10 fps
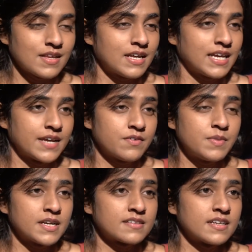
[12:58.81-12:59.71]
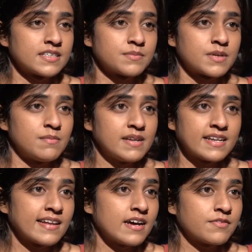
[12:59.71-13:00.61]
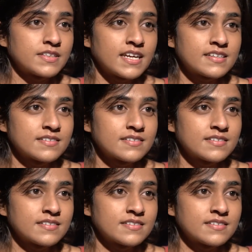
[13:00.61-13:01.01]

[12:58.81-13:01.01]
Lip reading: I gave up Bharatnatyam completely after that.